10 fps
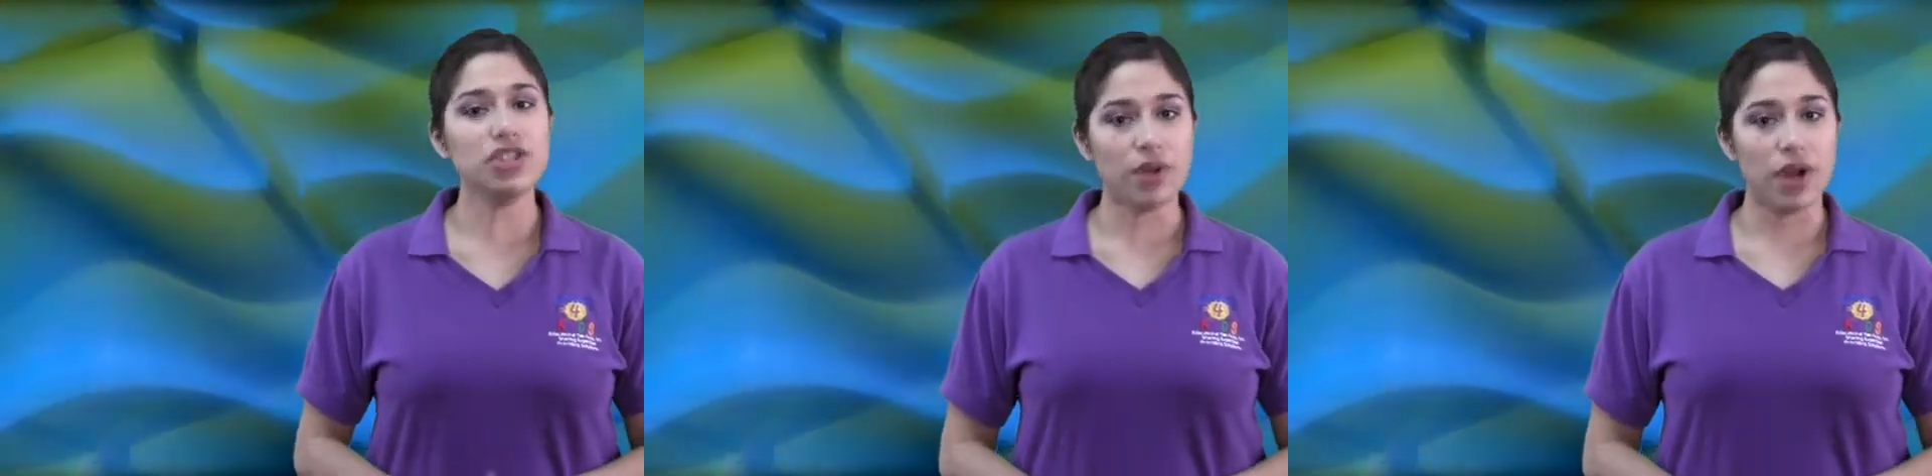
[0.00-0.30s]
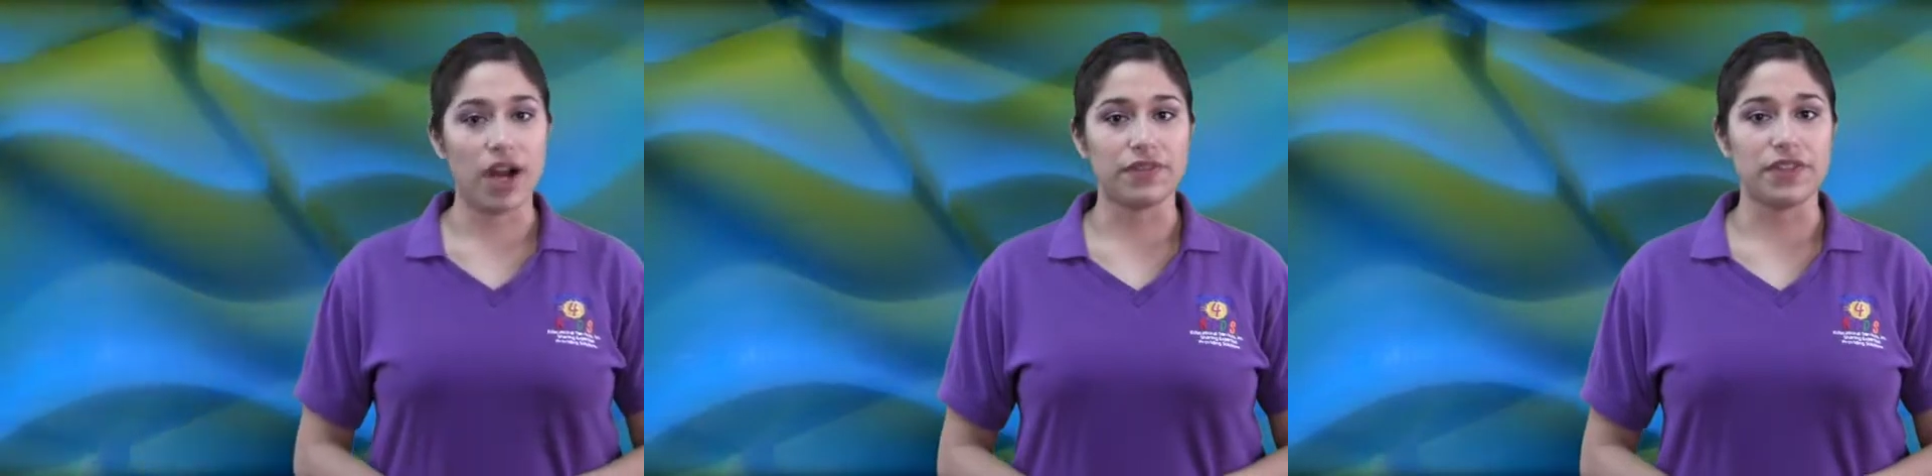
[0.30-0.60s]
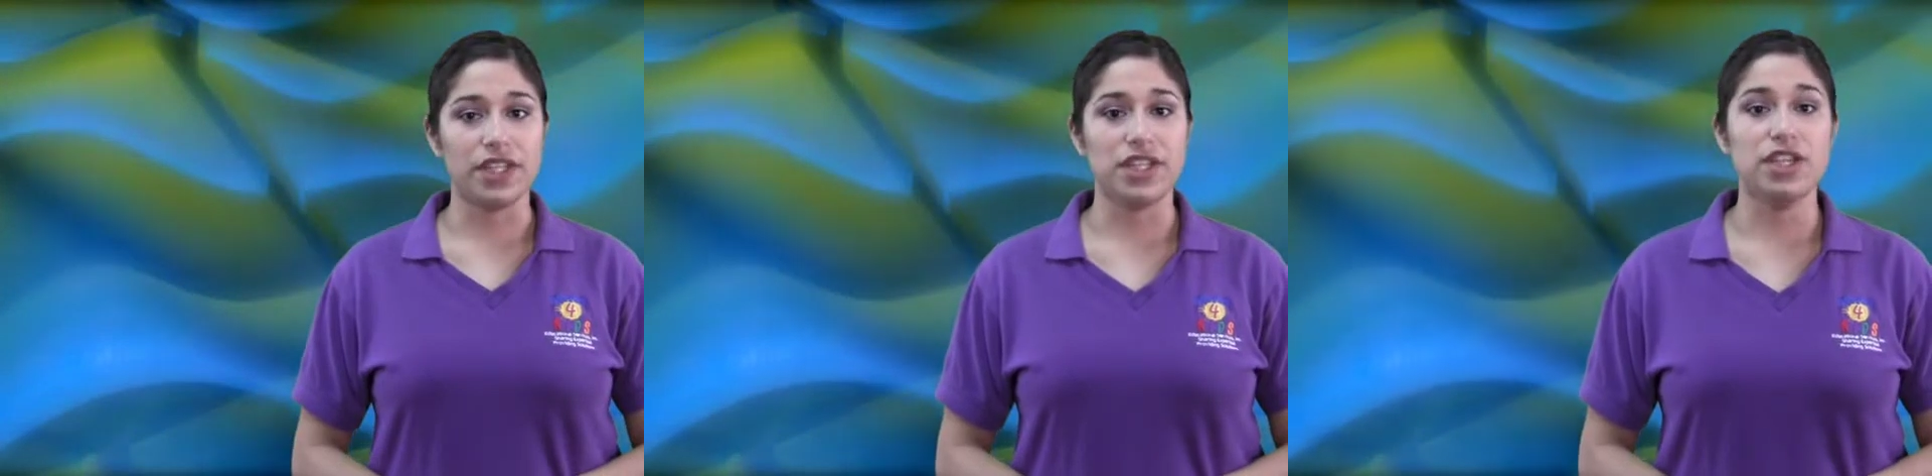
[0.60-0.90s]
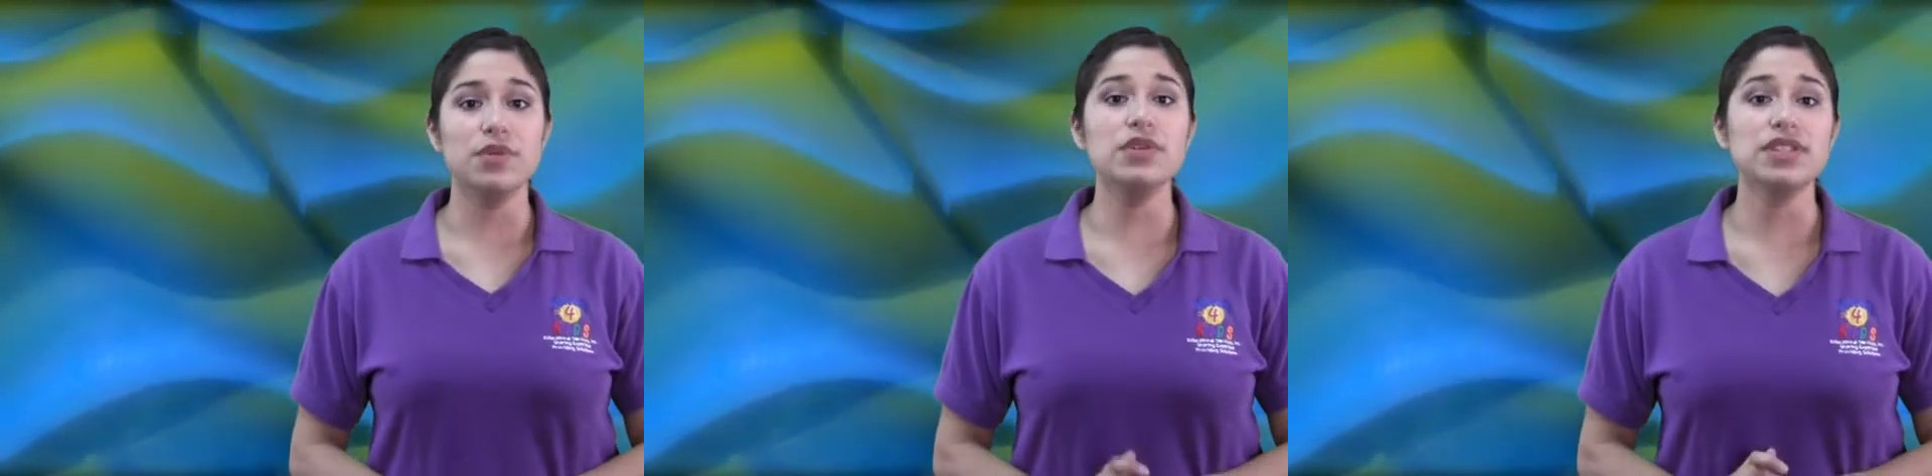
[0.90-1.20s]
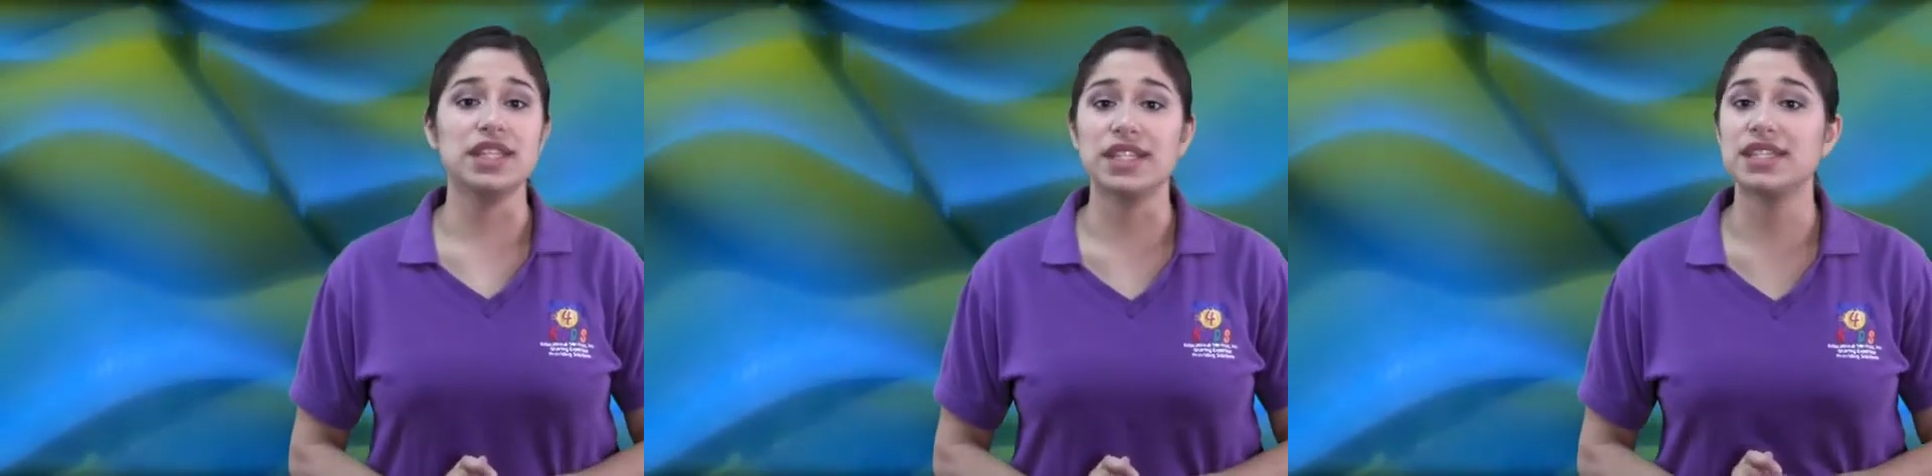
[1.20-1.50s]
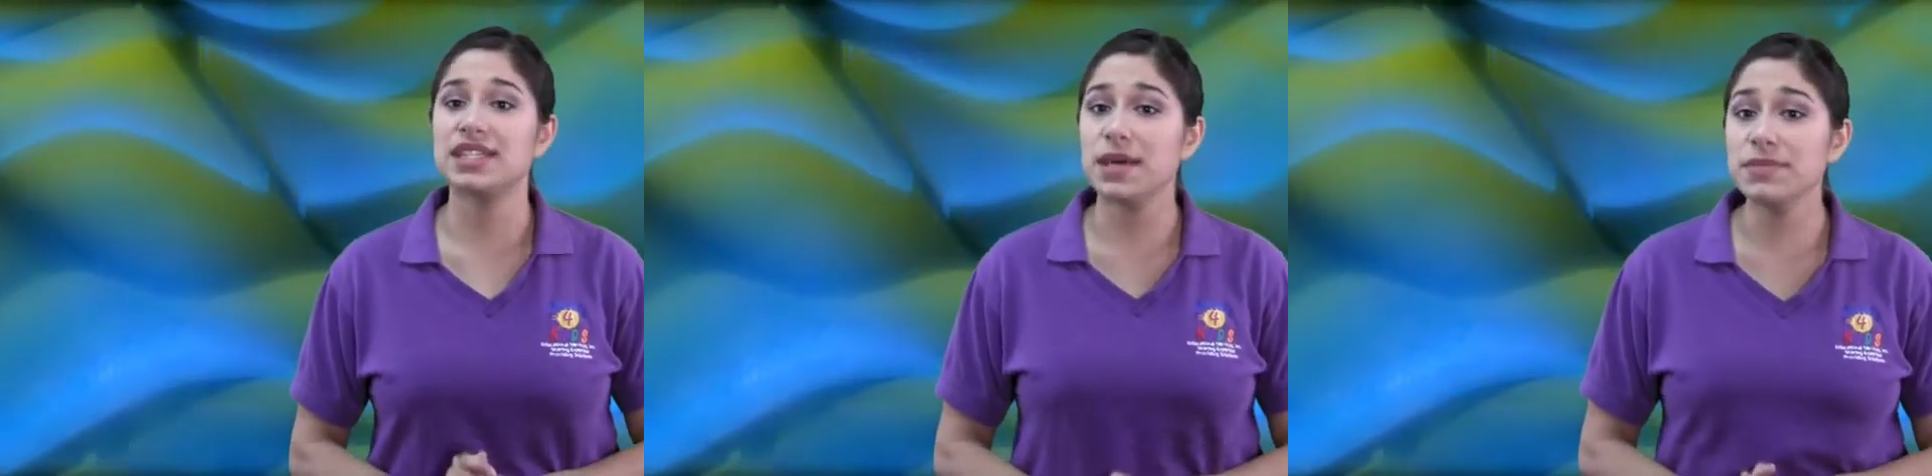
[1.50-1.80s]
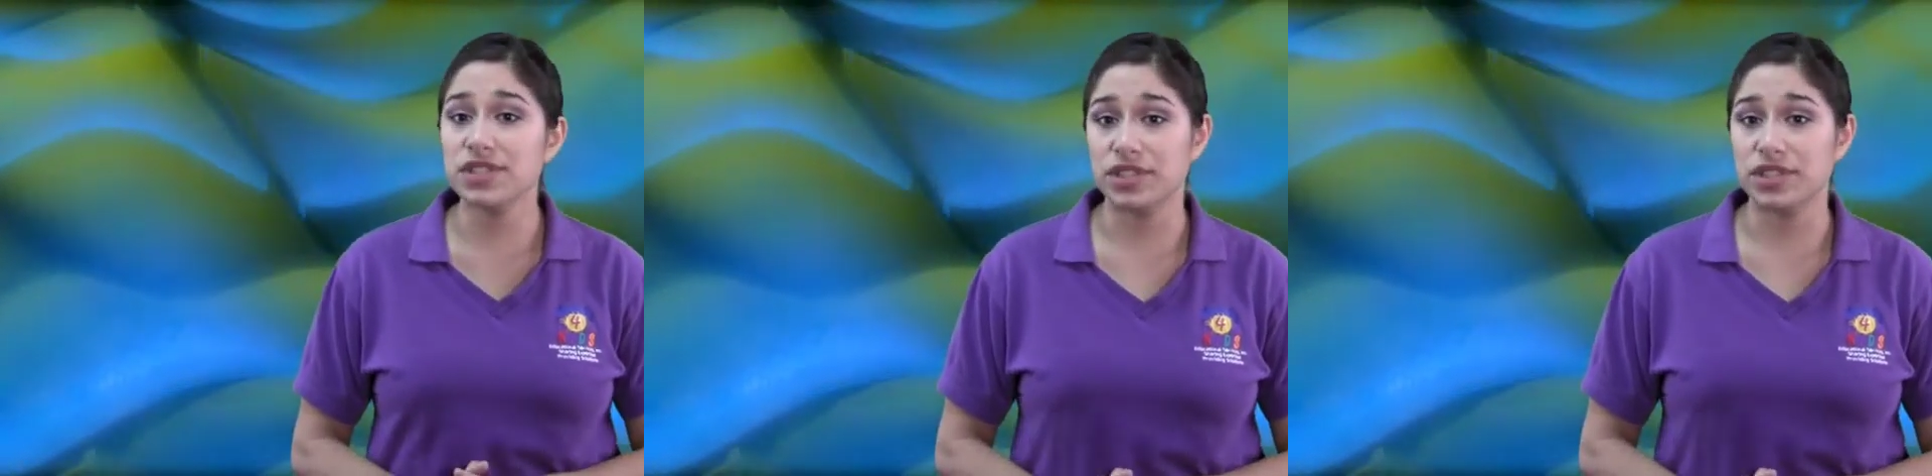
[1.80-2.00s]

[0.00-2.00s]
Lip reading: too often, you will see that some